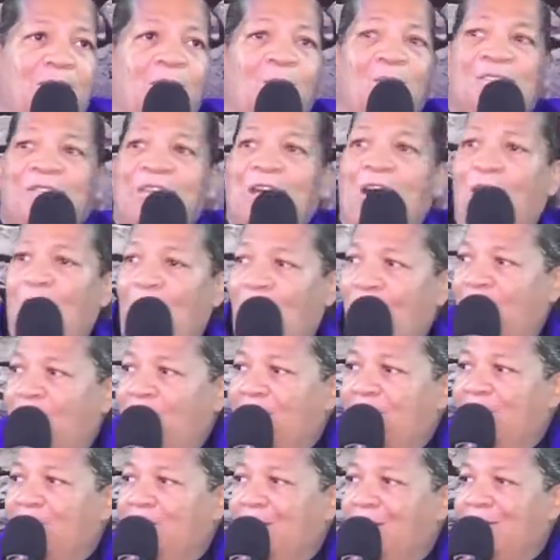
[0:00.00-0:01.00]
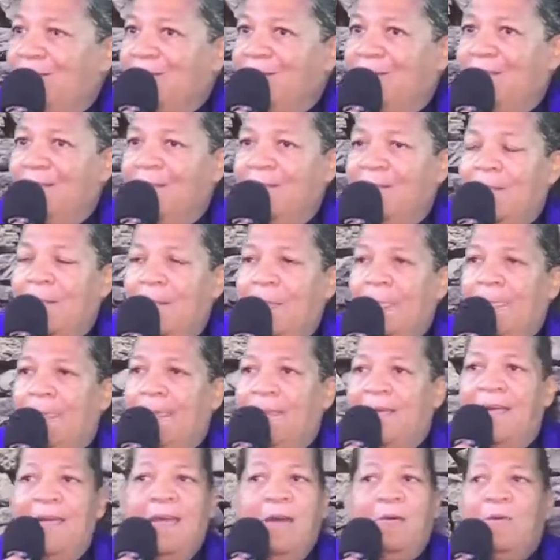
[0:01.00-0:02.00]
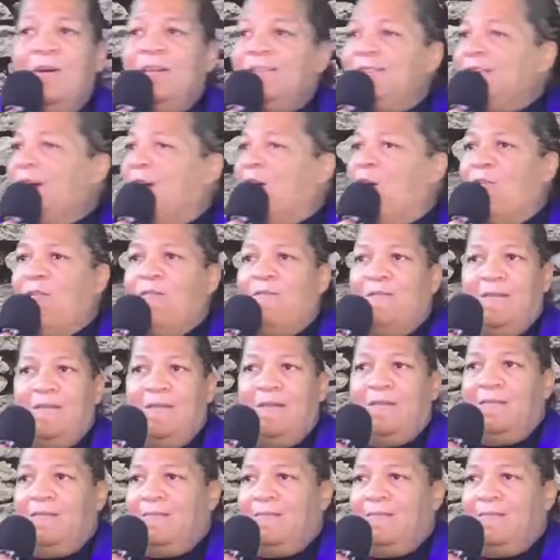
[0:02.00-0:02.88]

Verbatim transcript: was over. It was over.